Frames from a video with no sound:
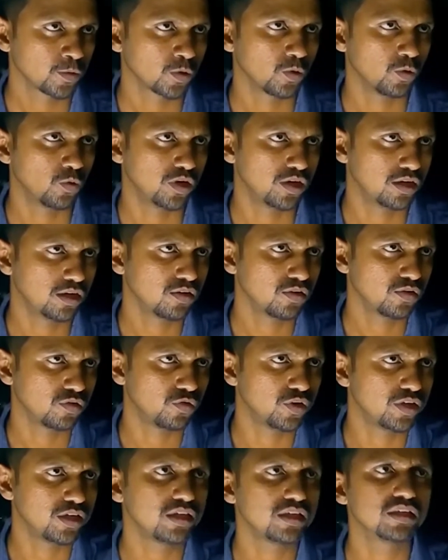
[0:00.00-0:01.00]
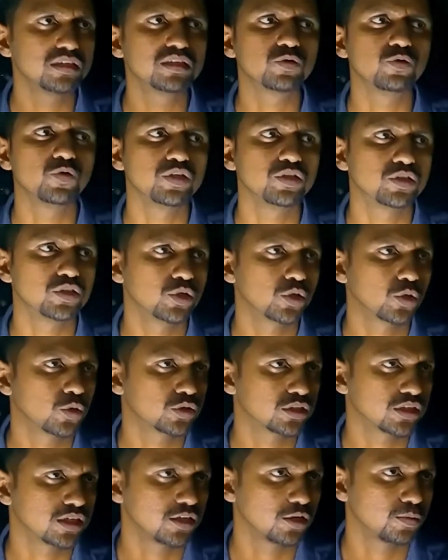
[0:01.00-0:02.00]
where V is
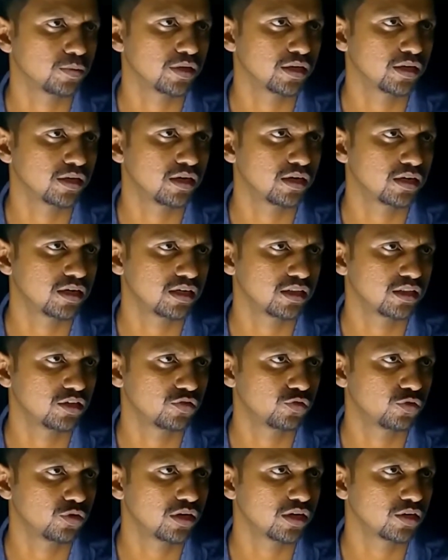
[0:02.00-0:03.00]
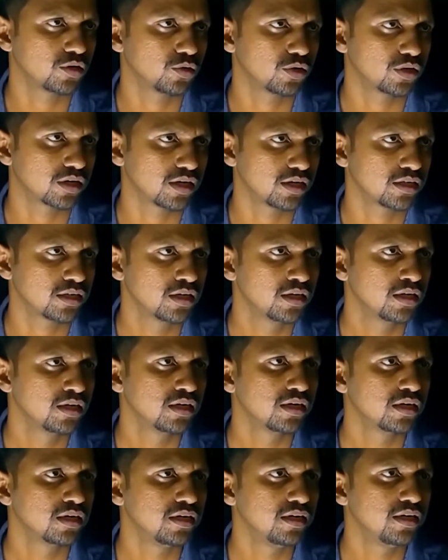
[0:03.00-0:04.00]
V0 sin omega t. Therefore, I could write
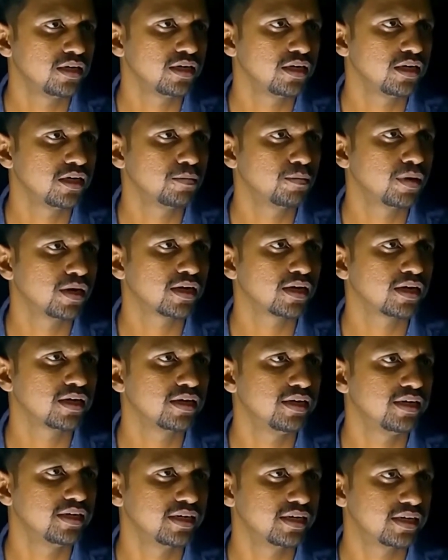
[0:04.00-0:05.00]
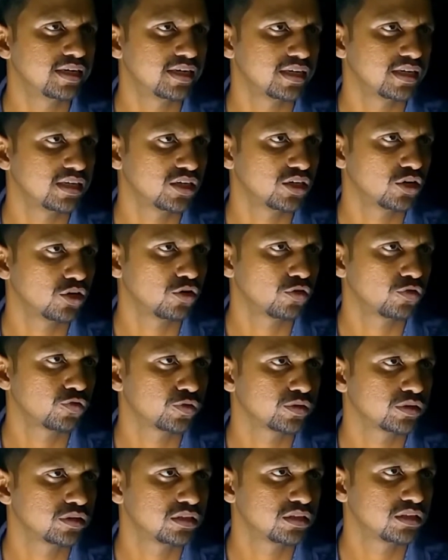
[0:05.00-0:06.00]
d by dt of
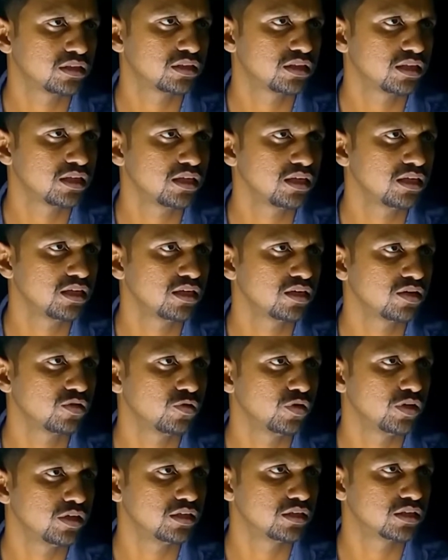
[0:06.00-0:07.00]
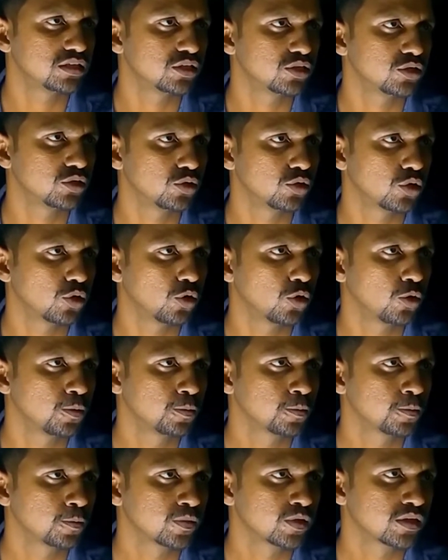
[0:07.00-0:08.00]
CV0
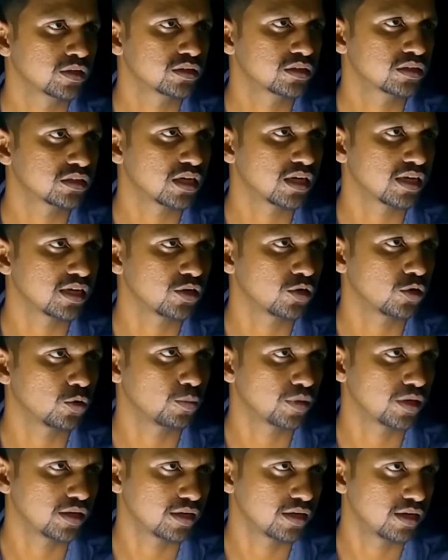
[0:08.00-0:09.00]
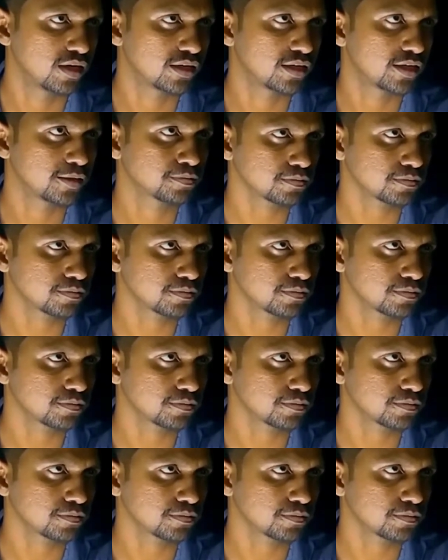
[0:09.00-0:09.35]
sin omega